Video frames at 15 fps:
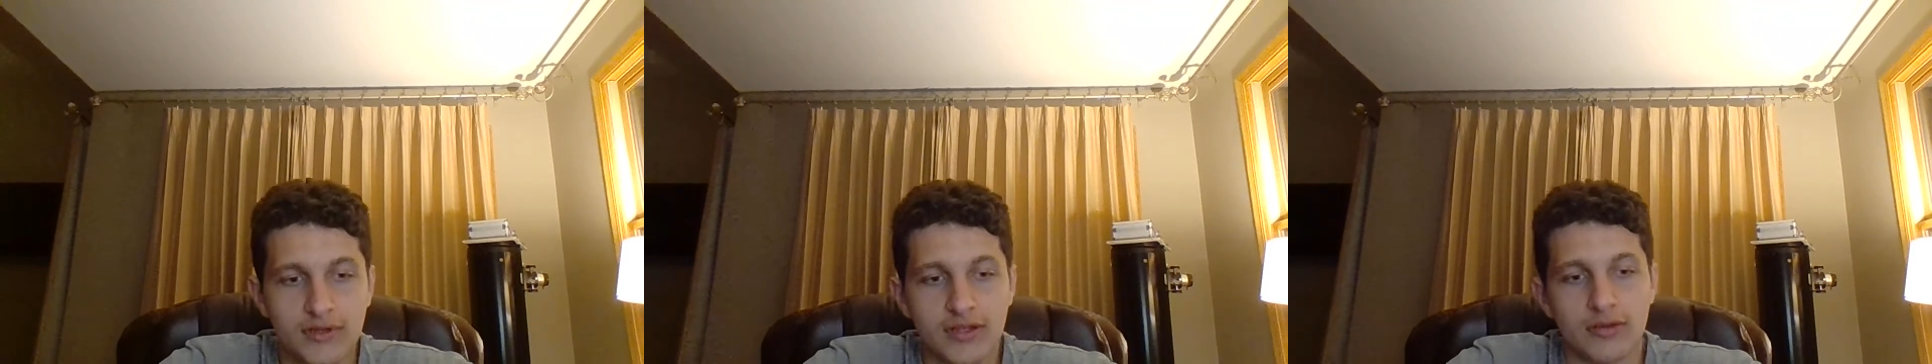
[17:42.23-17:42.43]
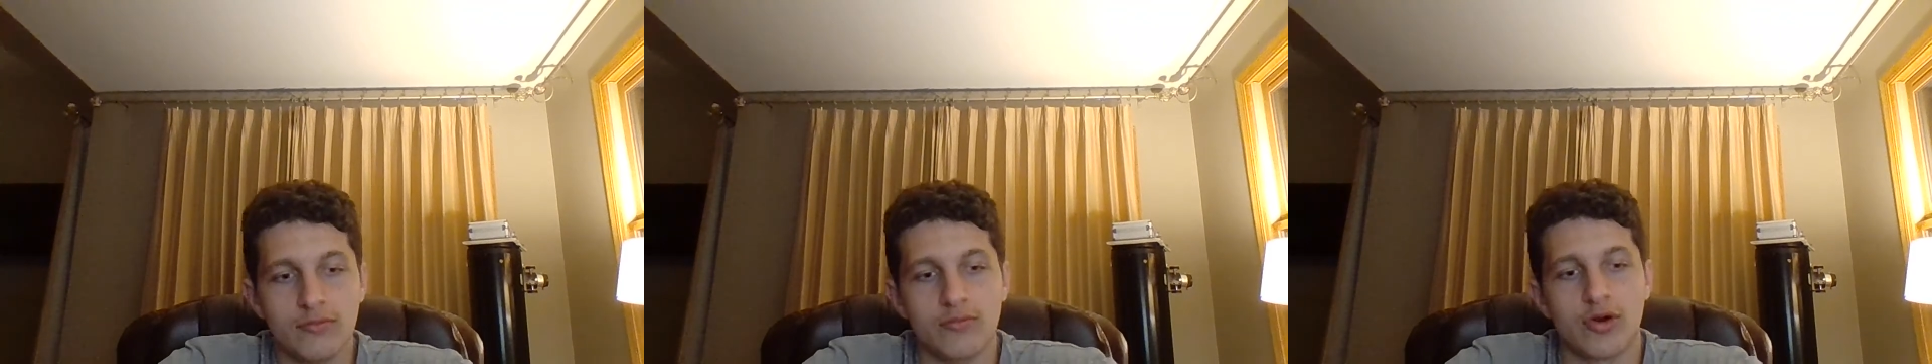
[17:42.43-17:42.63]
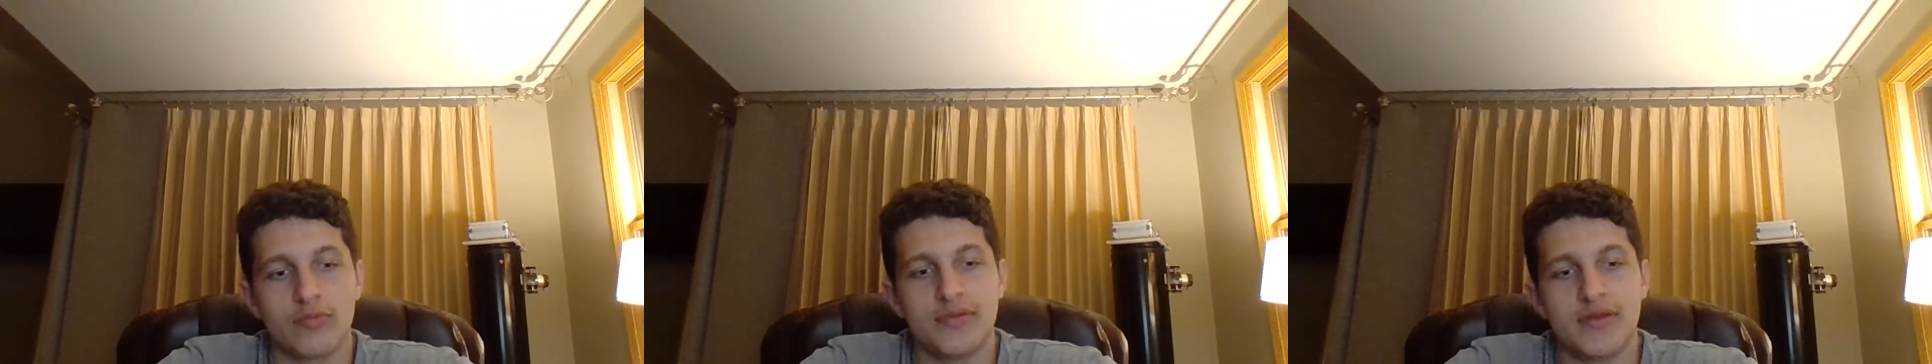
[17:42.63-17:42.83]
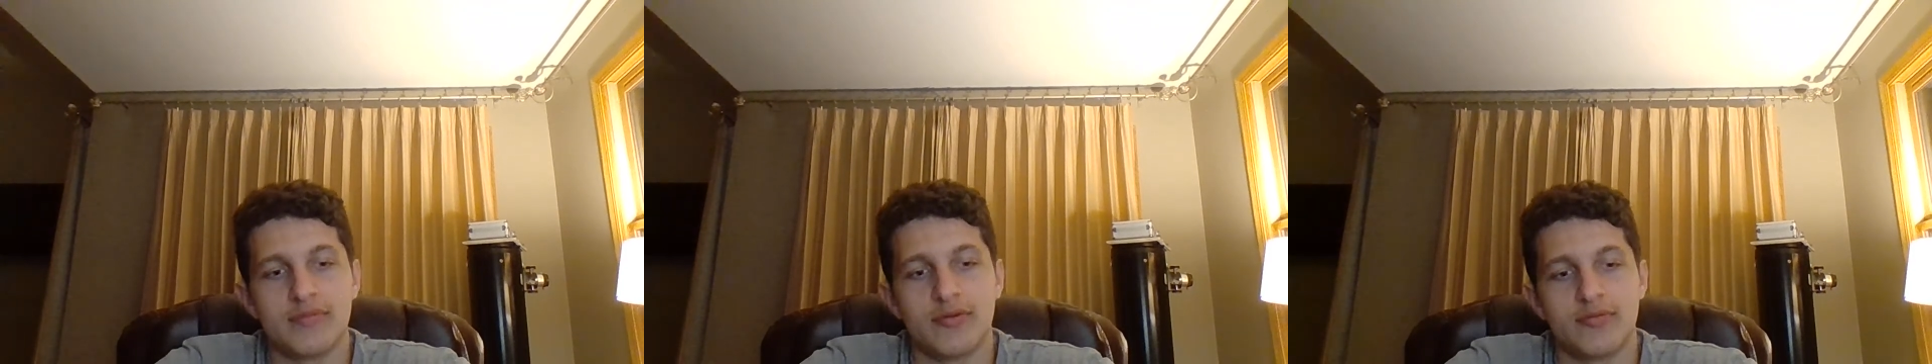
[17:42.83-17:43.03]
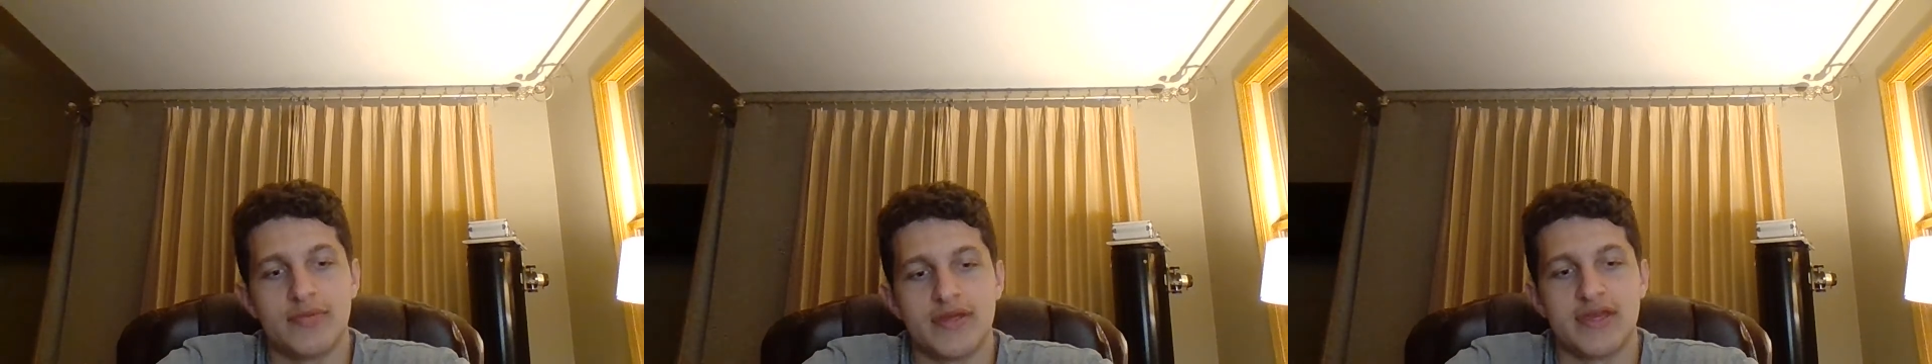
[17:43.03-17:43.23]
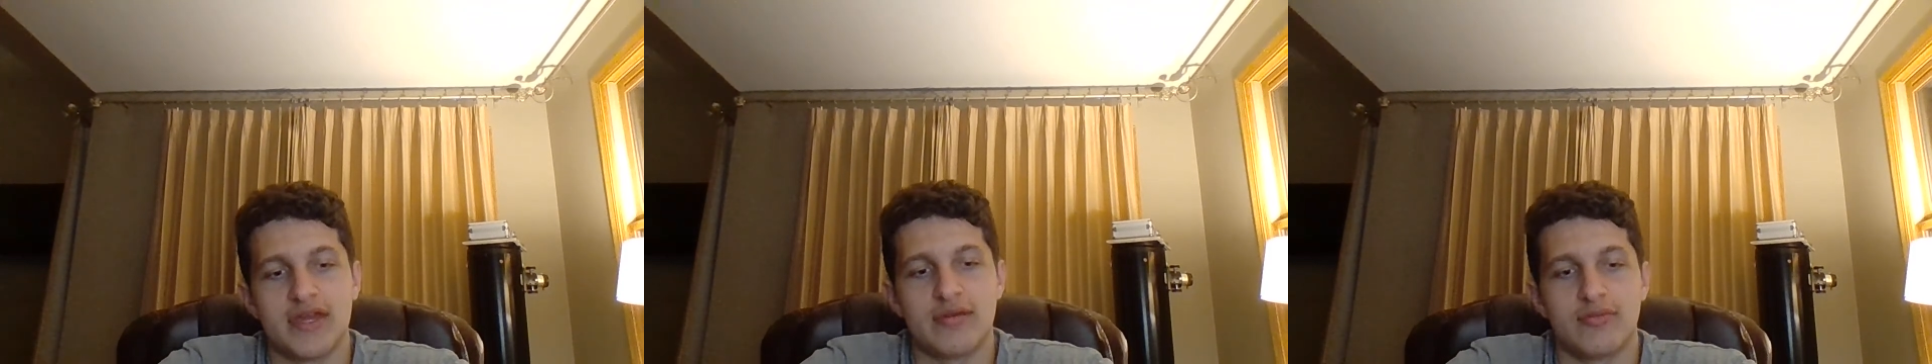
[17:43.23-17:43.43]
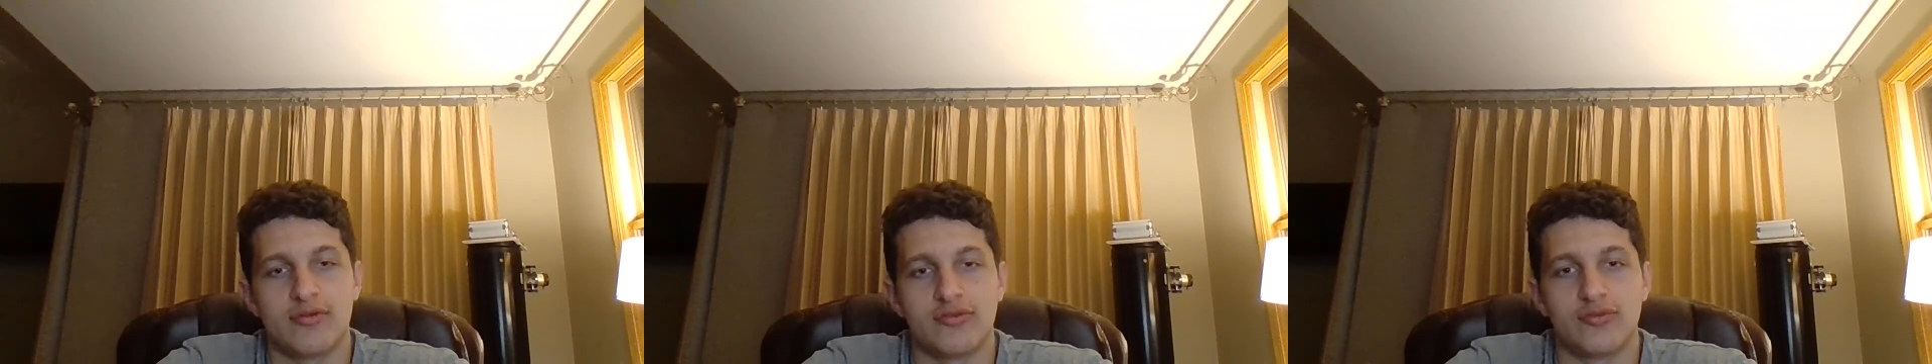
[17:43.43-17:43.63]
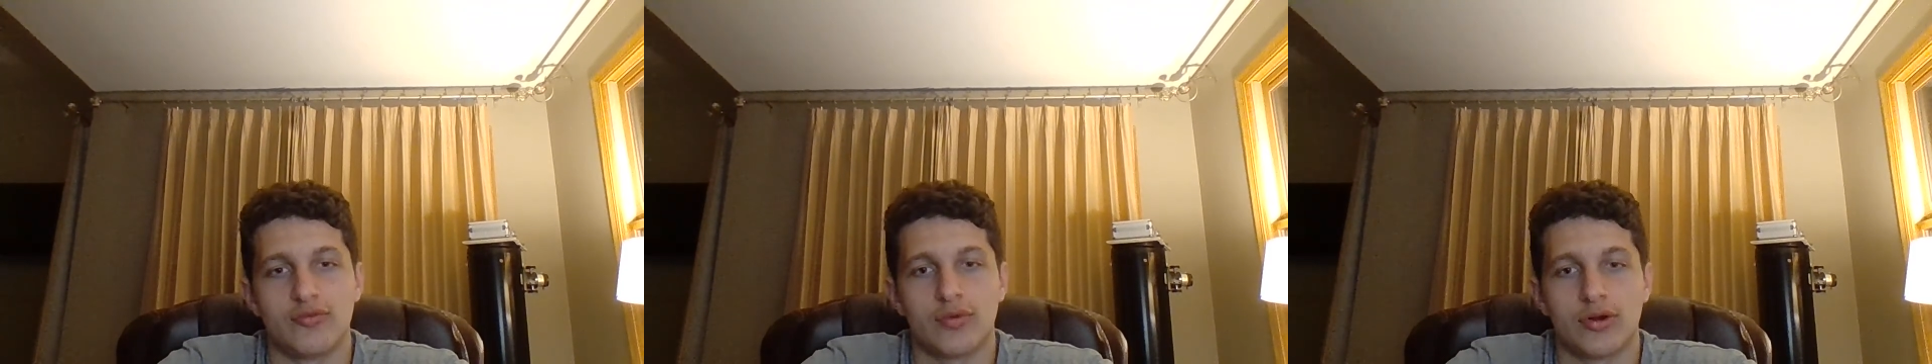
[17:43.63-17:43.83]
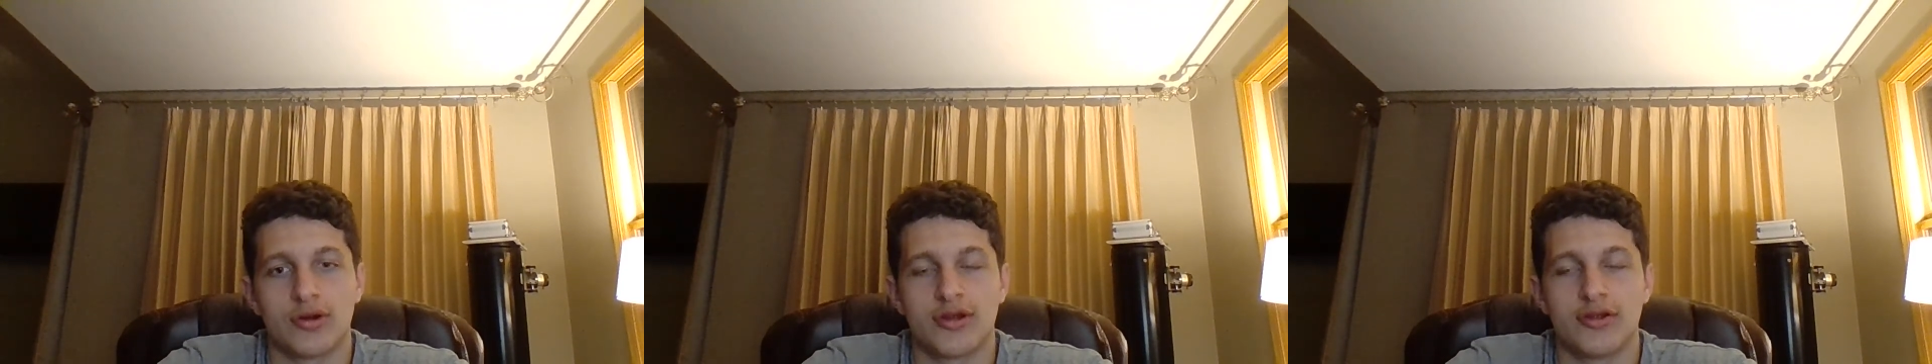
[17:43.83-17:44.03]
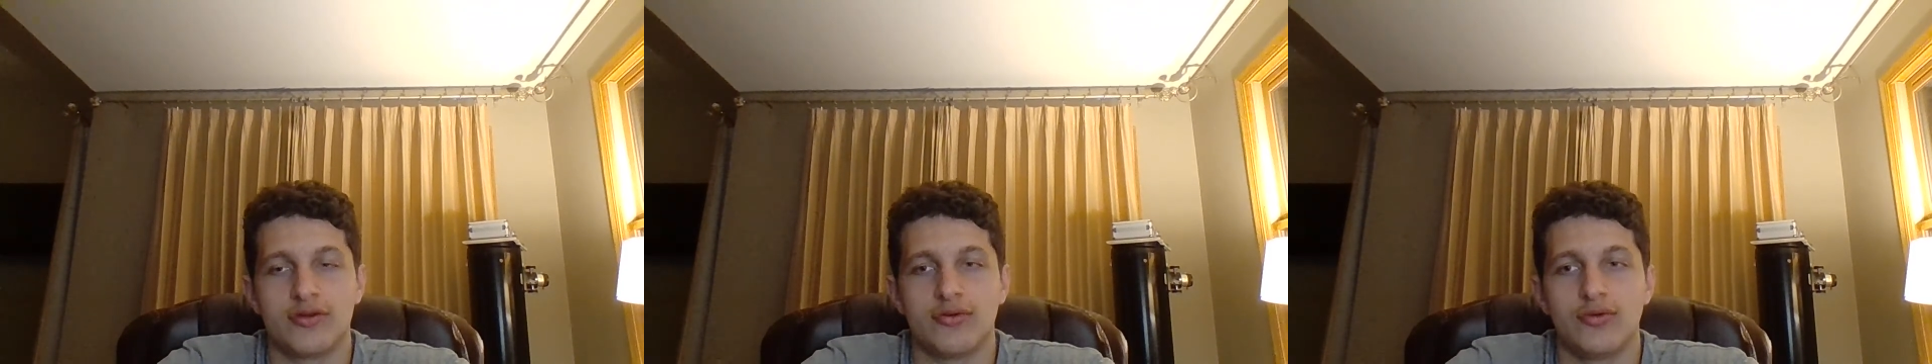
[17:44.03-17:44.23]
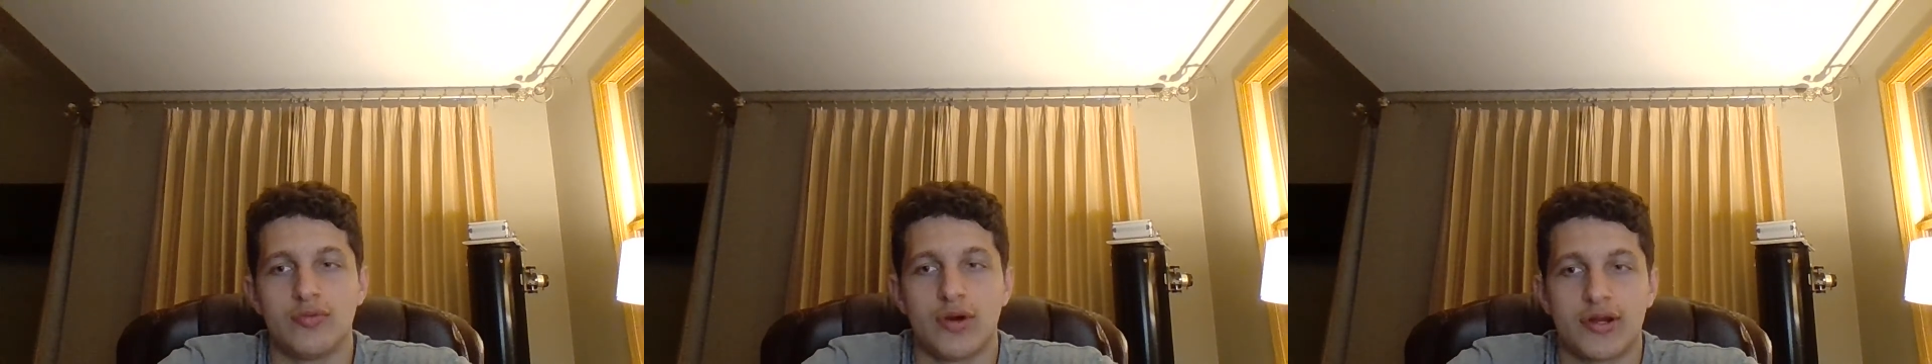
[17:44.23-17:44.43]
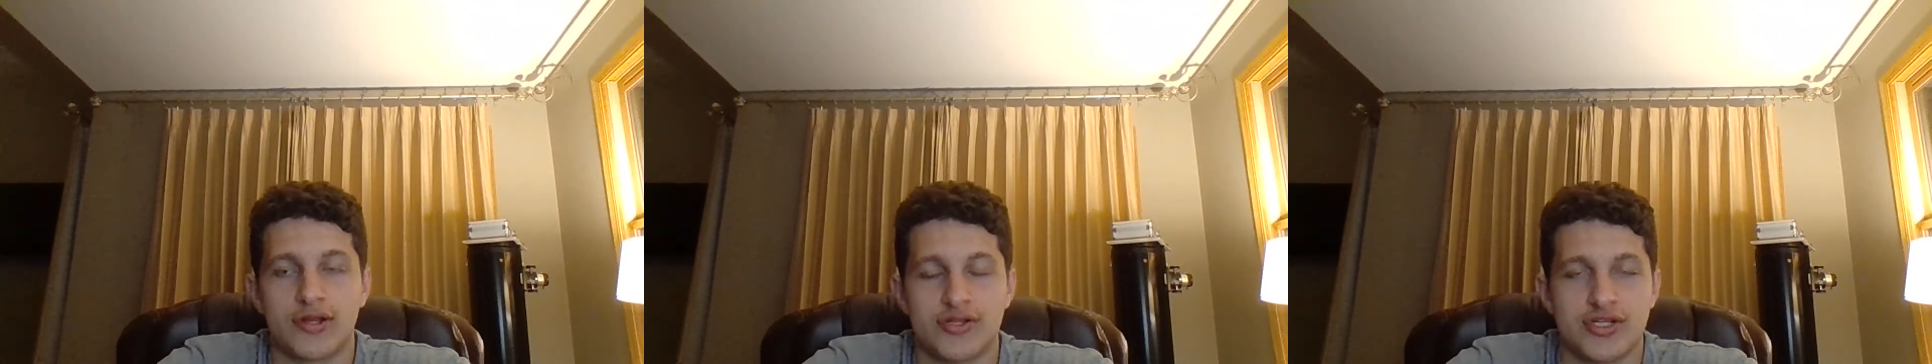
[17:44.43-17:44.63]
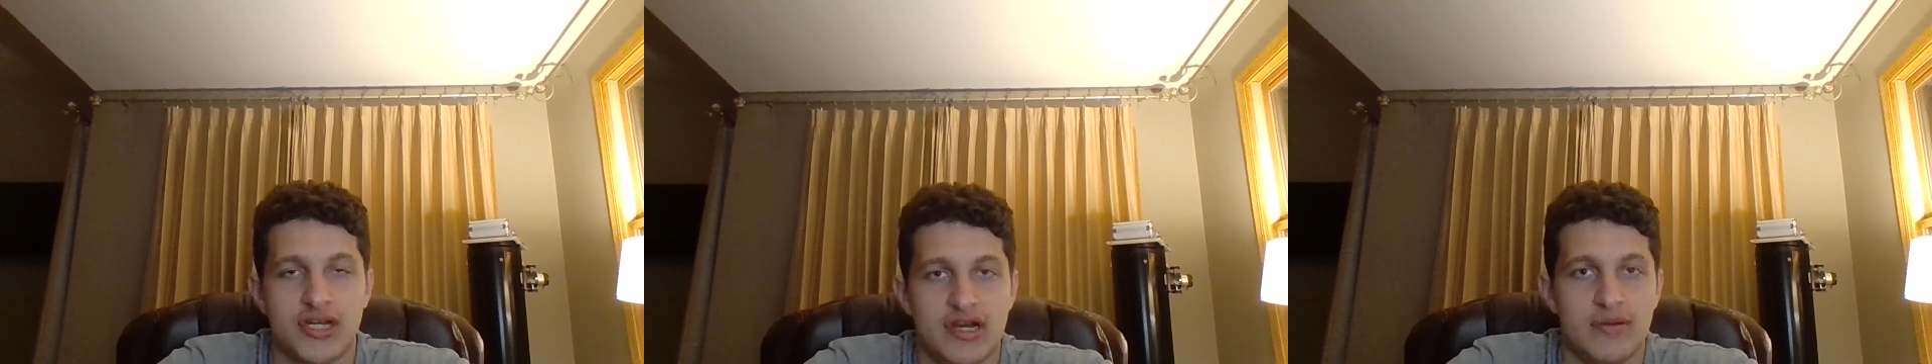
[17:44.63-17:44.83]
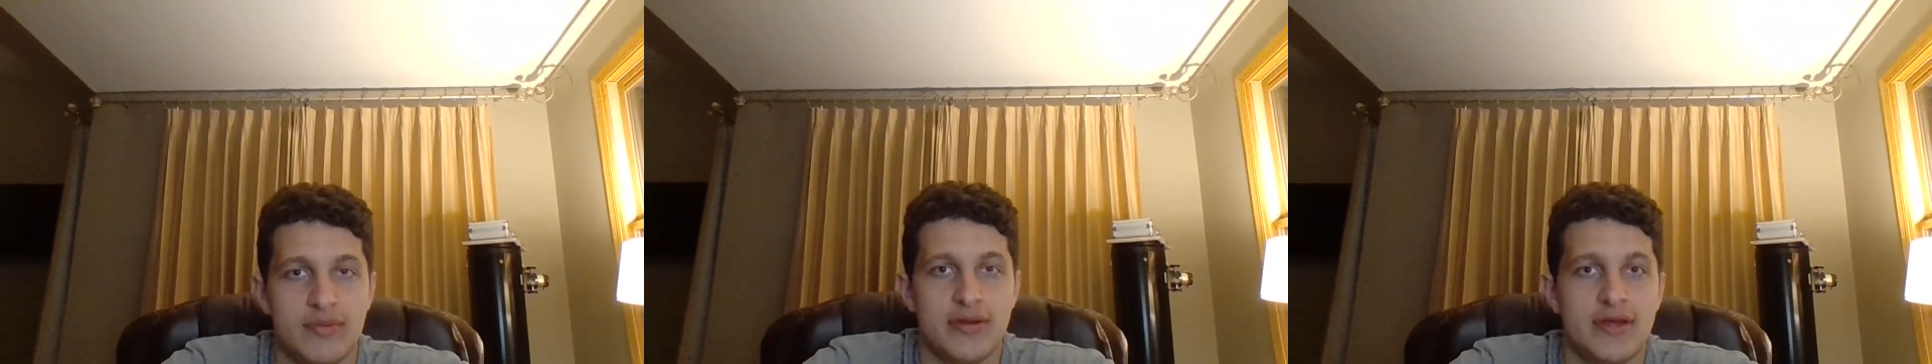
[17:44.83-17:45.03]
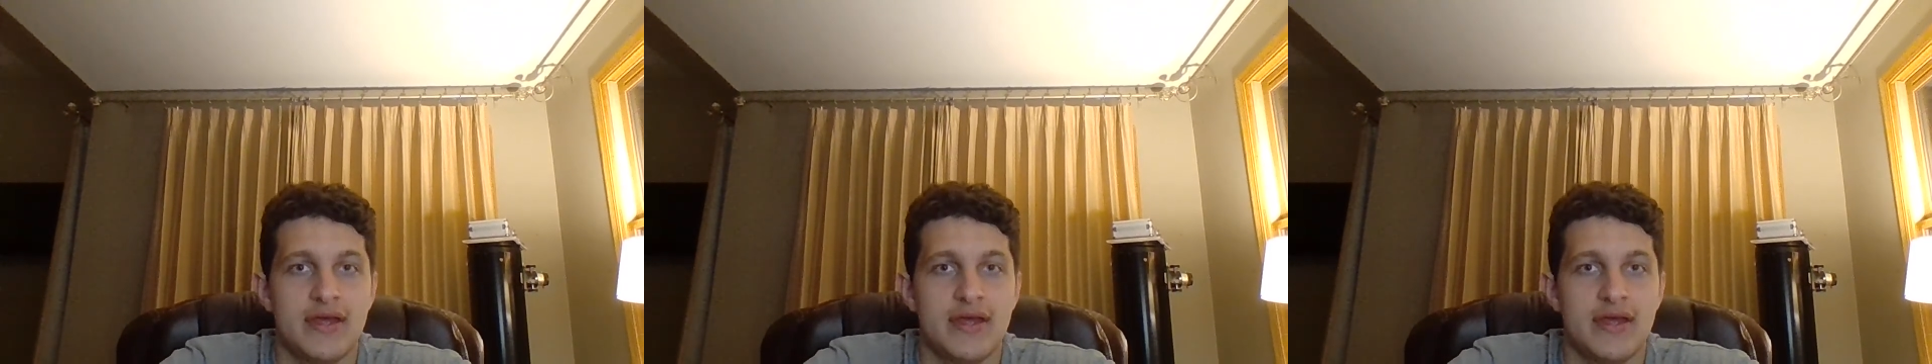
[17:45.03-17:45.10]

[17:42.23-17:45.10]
more people being able to work who want a job,